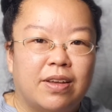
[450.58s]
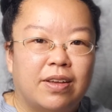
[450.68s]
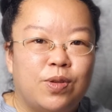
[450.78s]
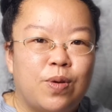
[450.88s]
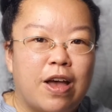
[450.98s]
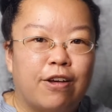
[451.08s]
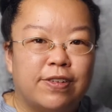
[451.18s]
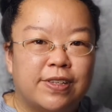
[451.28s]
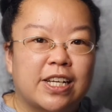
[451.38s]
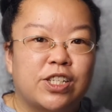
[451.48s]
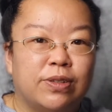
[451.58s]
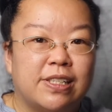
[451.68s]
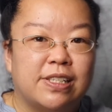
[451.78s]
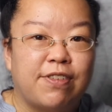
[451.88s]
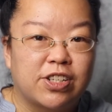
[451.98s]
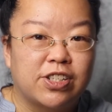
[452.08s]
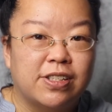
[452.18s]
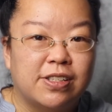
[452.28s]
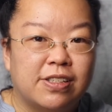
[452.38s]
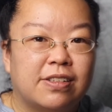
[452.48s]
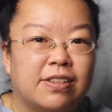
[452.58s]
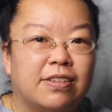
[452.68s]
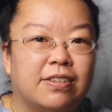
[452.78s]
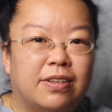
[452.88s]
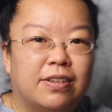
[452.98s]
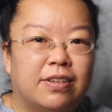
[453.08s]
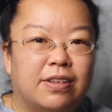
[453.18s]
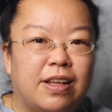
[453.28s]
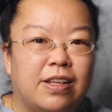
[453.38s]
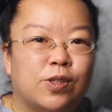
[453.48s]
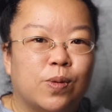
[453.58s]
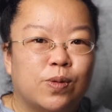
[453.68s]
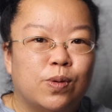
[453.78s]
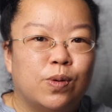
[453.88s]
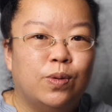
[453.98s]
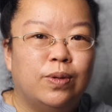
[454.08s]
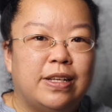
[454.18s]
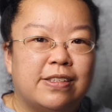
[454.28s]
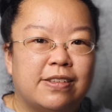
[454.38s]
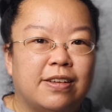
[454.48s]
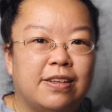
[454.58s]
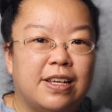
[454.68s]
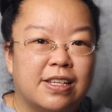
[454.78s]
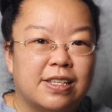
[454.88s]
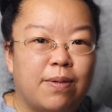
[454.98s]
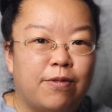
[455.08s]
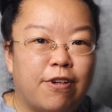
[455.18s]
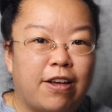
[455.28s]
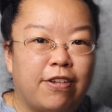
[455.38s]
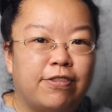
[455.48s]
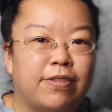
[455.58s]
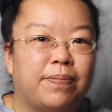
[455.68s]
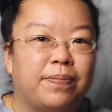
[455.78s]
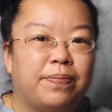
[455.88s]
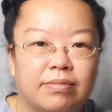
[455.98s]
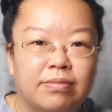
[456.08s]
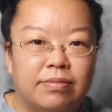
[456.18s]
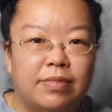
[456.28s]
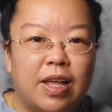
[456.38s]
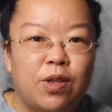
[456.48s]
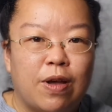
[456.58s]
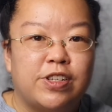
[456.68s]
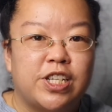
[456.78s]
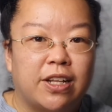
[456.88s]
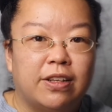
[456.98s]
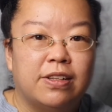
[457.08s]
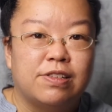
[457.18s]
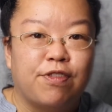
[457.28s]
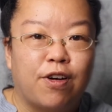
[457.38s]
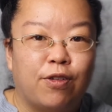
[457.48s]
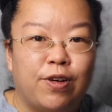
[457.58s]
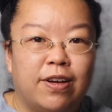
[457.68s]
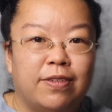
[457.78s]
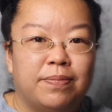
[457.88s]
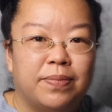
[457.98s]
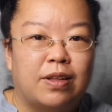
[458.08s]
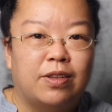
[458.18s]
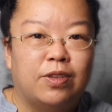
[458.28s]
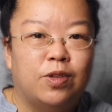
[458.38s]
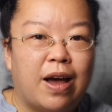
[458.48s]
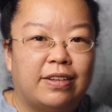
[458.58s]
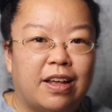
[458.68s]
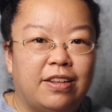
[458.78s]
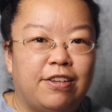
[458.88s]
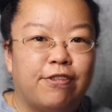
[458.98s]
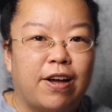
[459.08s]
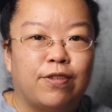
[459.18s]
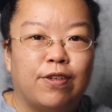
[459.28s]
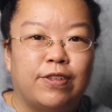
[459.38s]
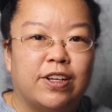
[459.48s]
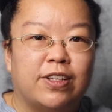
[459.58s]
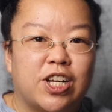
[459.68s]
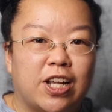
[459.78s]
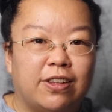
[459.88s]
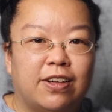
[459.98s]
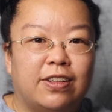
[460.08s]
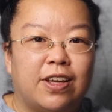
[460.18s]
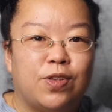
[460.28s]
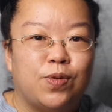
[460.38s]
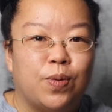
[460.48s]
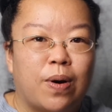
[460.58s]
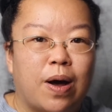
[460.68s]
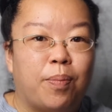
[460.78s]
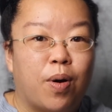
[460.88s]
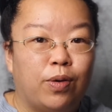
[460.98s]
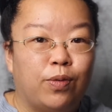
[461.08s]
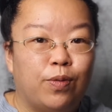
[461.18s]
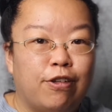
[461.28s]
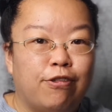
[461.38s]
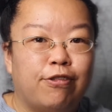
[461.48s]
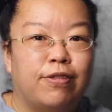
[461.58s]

You have sexual dysfunctions. It's also listed in DSM-V. Then you have gender dysphoria, not identifying with the gender that you are born with.